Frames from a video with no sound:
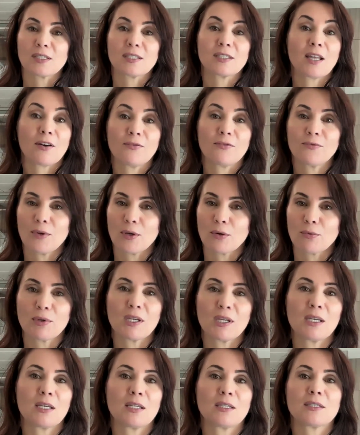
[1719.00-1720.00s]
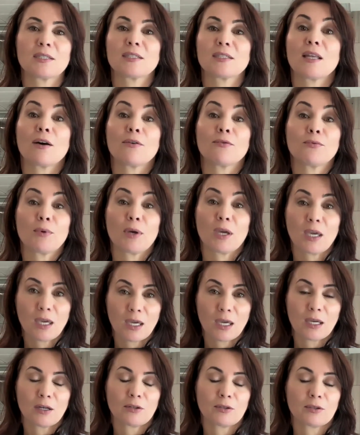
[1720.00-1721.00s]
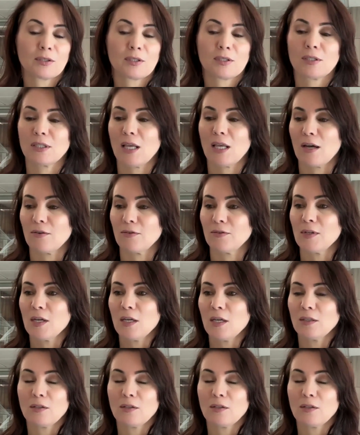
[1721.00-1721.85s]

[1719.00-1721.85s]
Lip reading: stuff we read, stuff we hear, stuff,